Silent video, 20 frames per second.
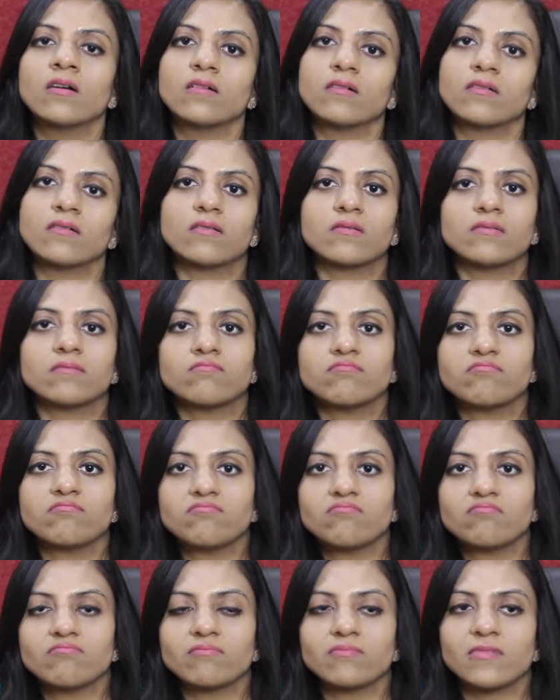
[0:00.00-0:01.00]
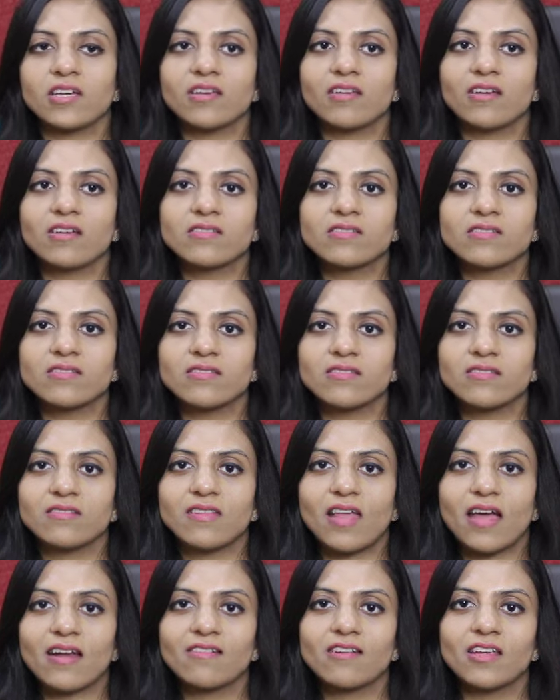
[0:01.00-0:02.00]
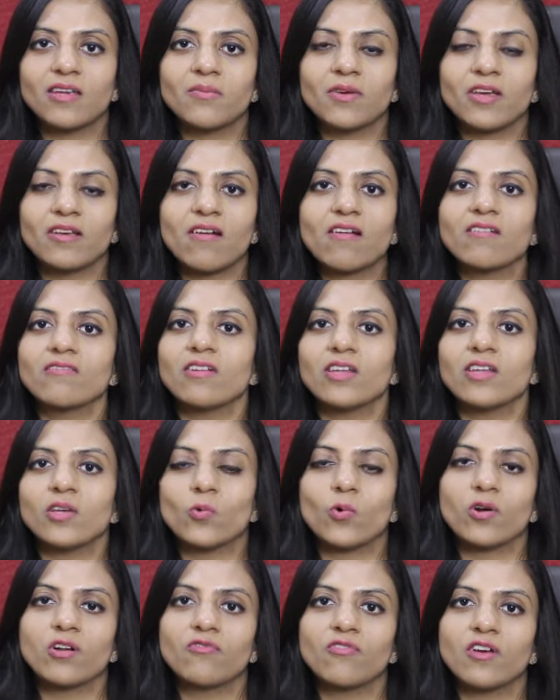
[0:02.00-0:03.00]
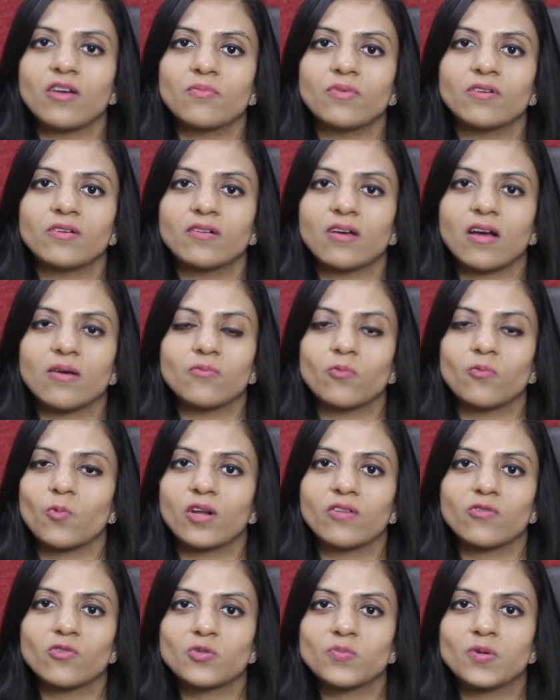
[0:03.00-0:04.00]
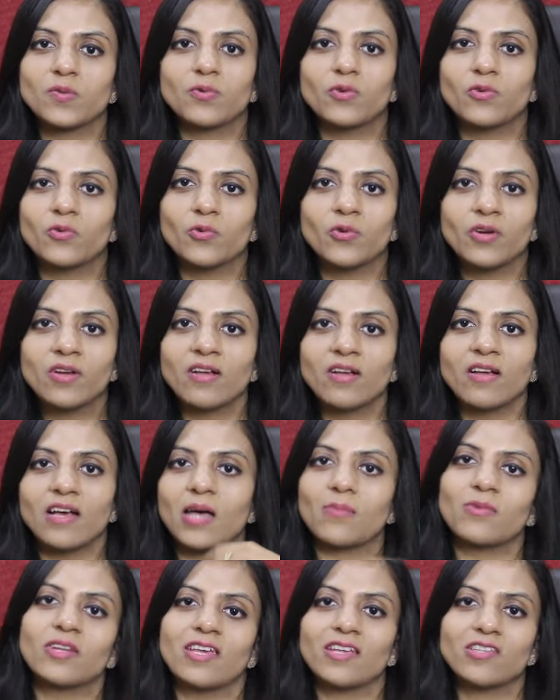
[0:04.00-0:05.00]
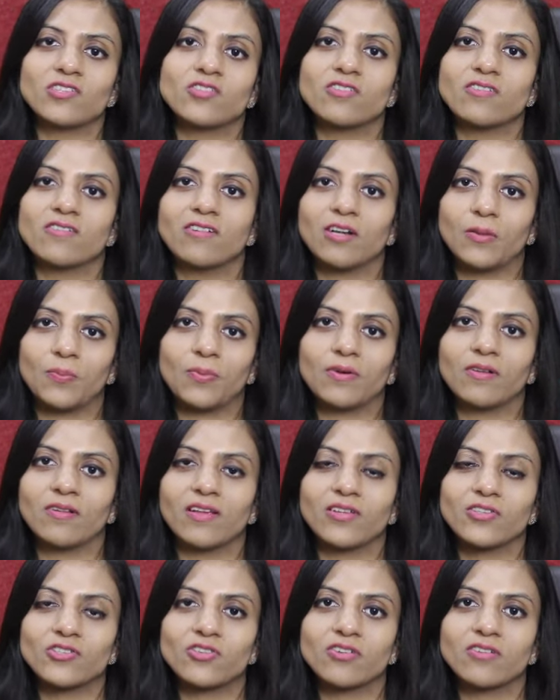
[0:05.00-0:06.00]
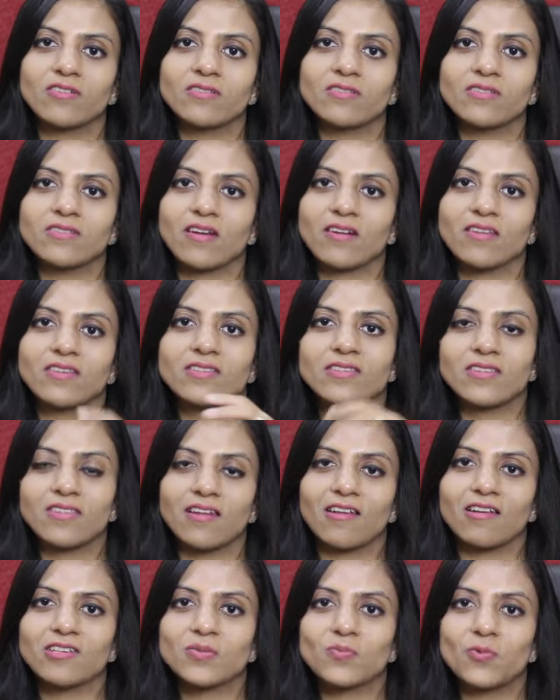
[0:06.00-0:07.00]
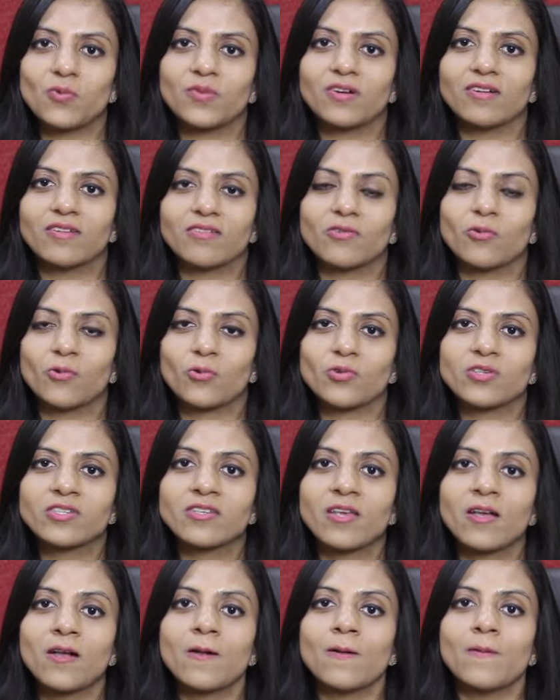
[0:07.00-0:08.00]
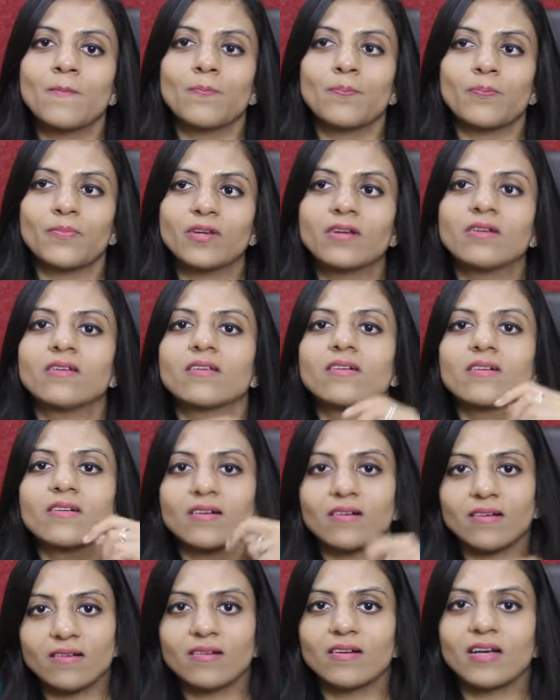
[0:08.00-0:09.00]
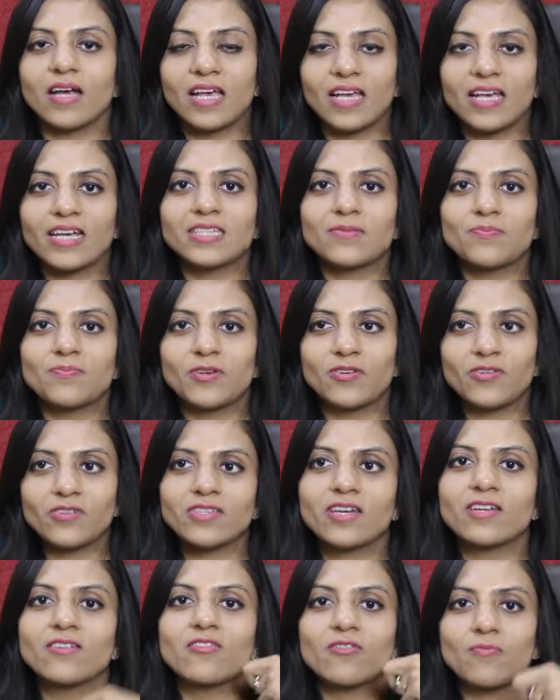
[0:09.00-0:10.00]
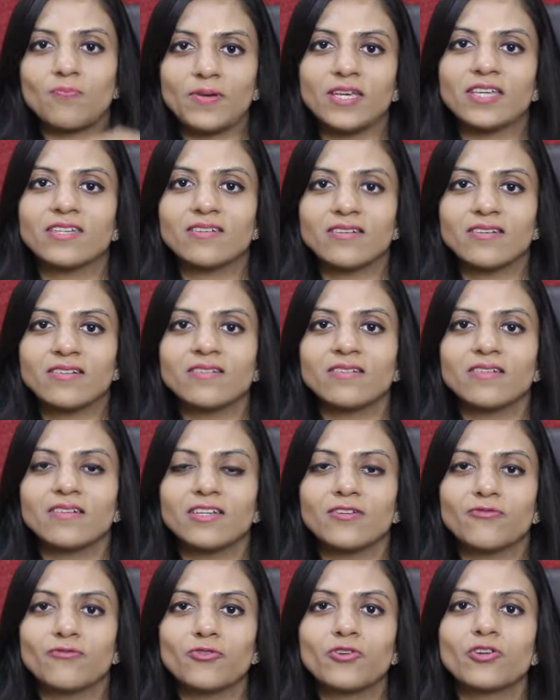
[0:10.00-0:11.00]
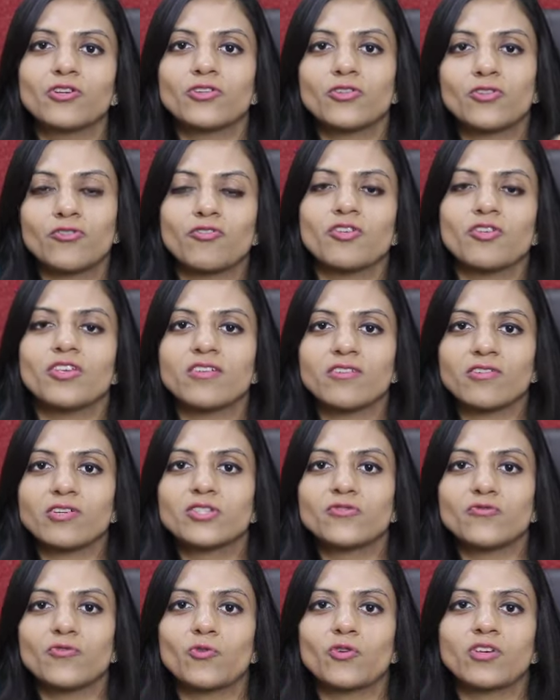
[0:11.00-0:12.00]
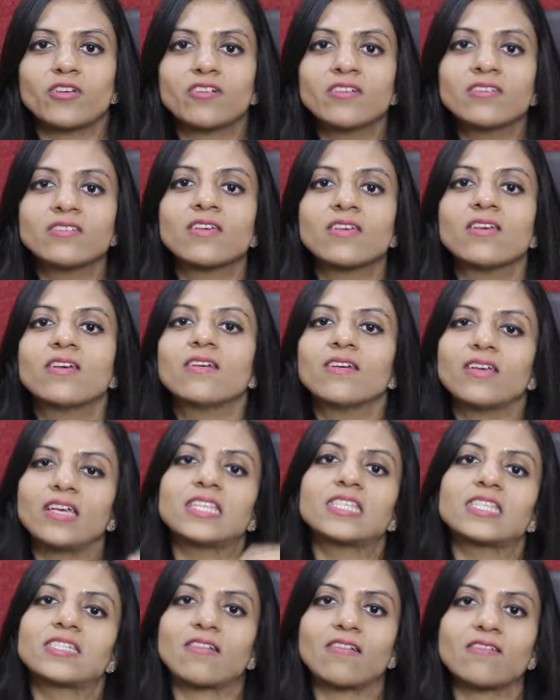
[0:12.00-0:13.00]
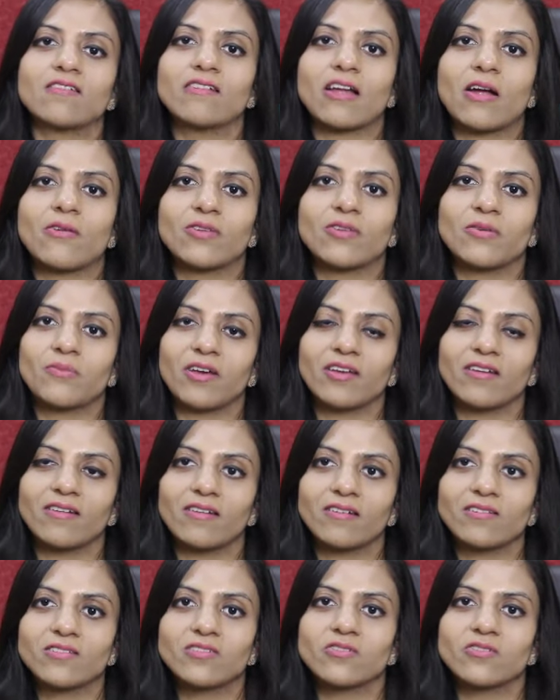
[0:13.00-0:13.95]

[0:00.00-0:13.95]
Um, I guess that time I can't really quantify, but I'm one of those people who, I'm an engineer, a typical engineer, studies at the last moment and goes. But I guess because I'd repeated it for three years, four years, it stuck around in my head.